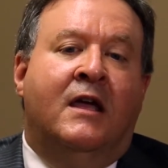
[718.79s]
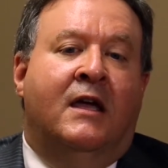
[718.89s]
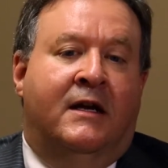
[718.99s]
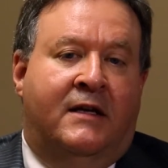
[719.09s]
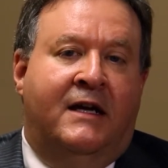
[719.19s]

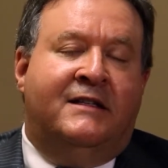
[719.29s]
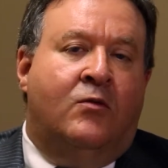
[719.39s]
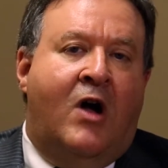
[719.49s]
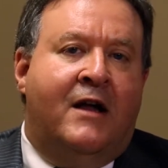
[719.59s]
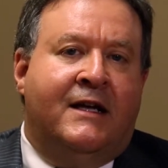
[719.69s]
It takes a
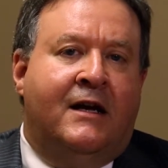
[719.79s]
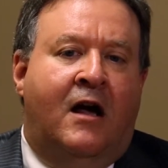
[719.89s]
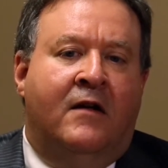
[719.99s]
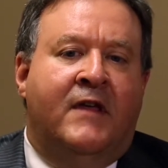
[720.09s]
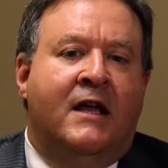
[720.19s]
while to get
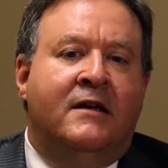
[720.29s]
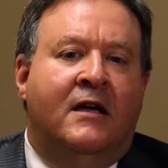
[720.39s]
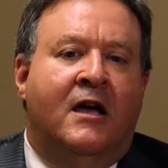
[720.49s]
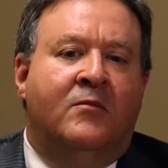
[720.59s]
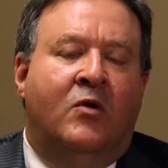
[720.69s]
all of that done,